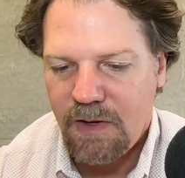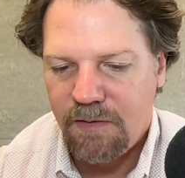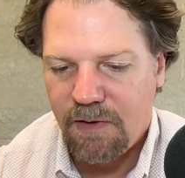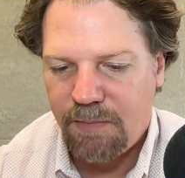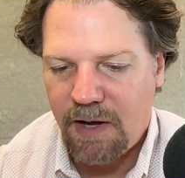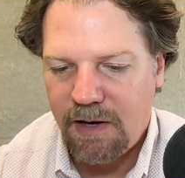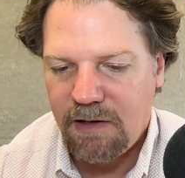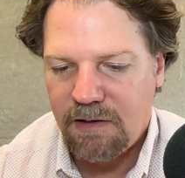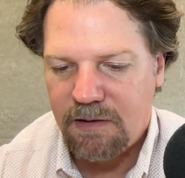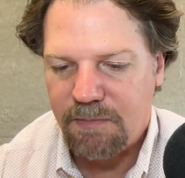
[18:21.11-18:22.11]
The
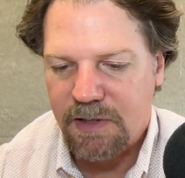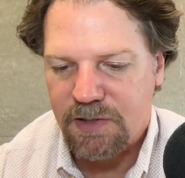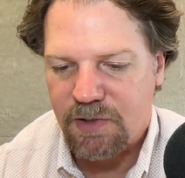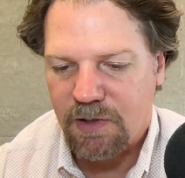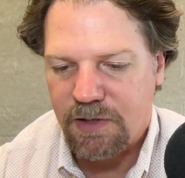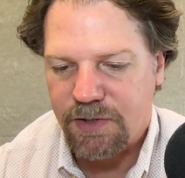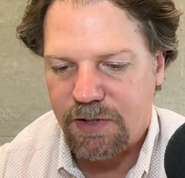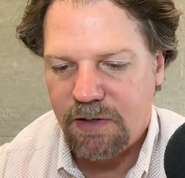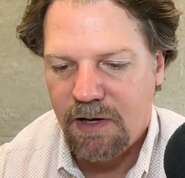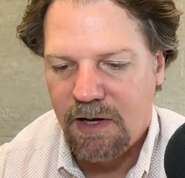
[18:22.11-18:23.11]
Biden
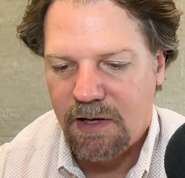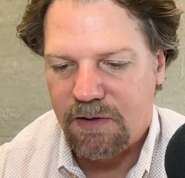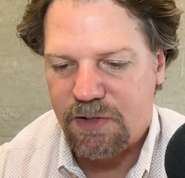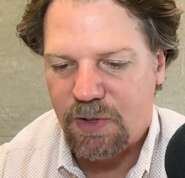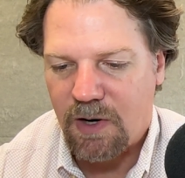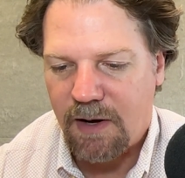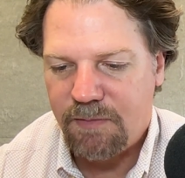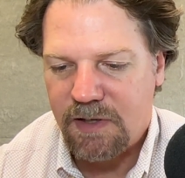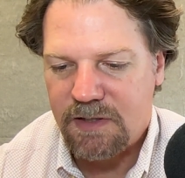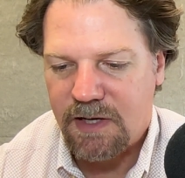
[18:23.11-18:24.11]
administration described
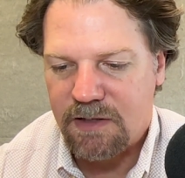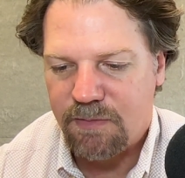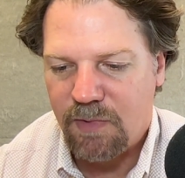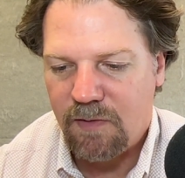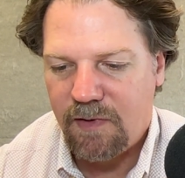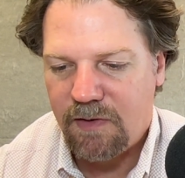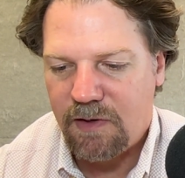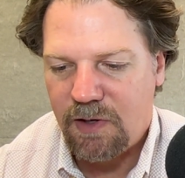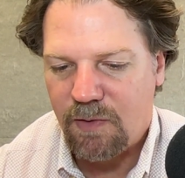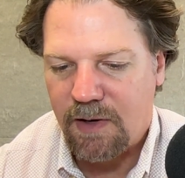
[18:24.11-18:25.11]
this as moving the
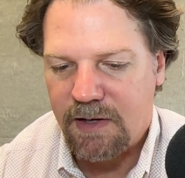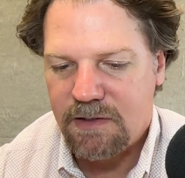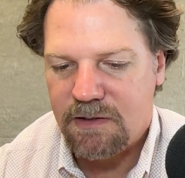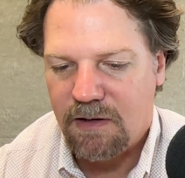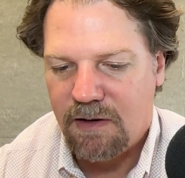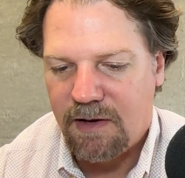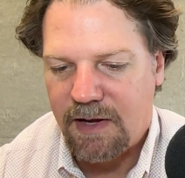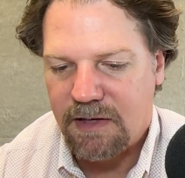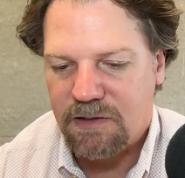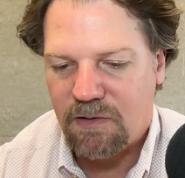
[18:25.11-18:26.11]
U.S.
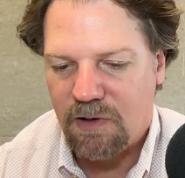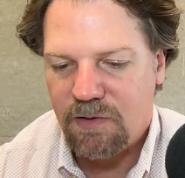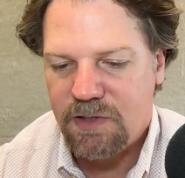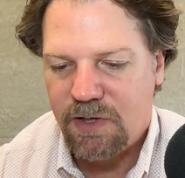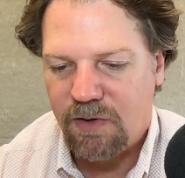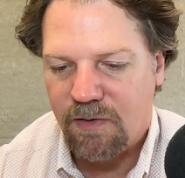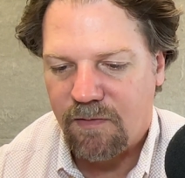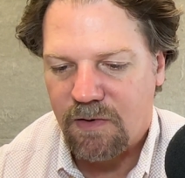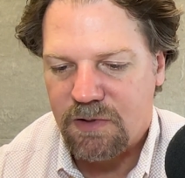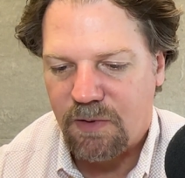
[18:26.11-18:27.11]
as close to
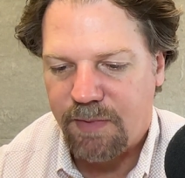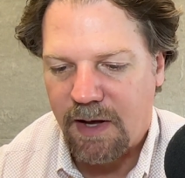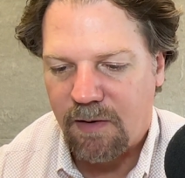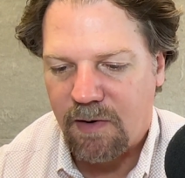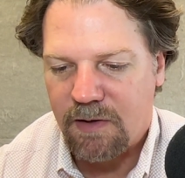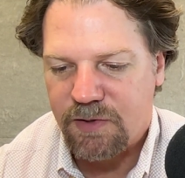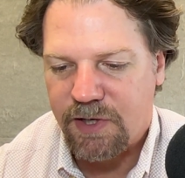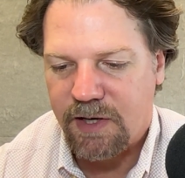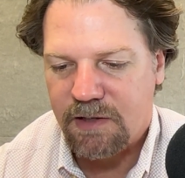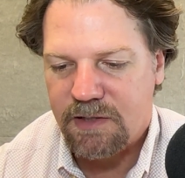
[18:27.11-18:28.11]
universal background
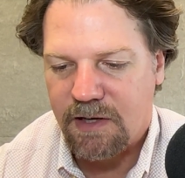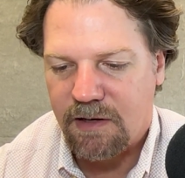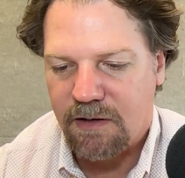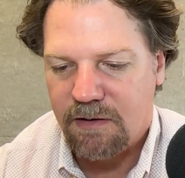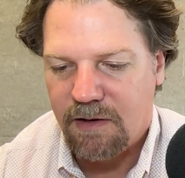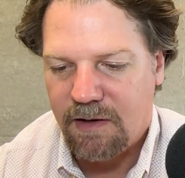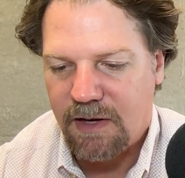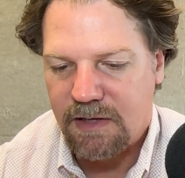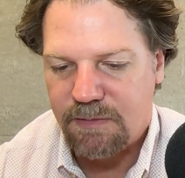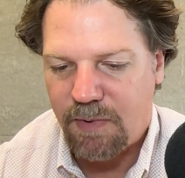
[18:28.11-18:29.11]
checks
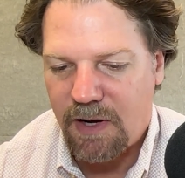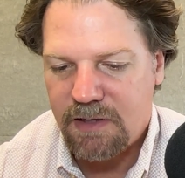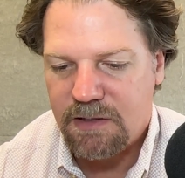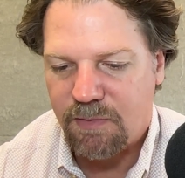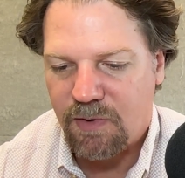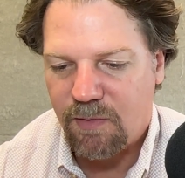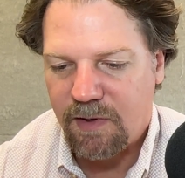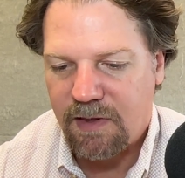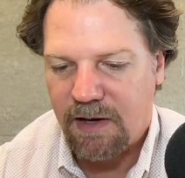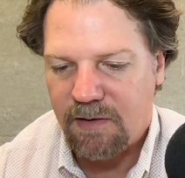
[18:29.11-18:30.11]
as possible
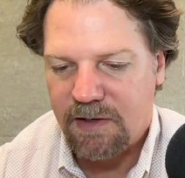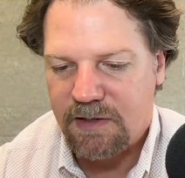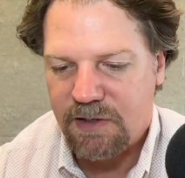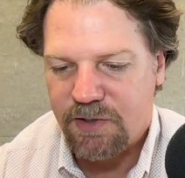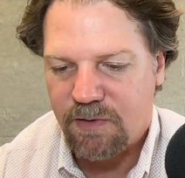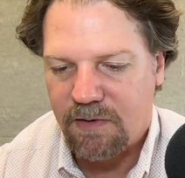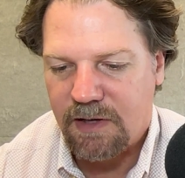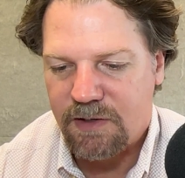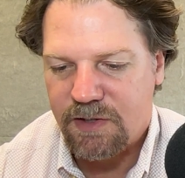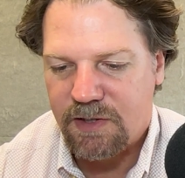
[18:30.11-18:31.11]
without additional
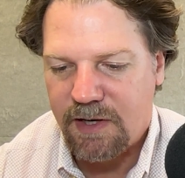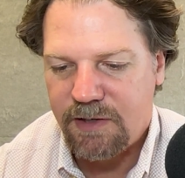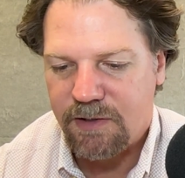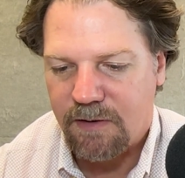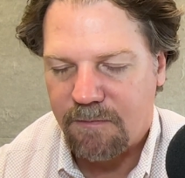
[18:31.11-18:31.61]
legislation.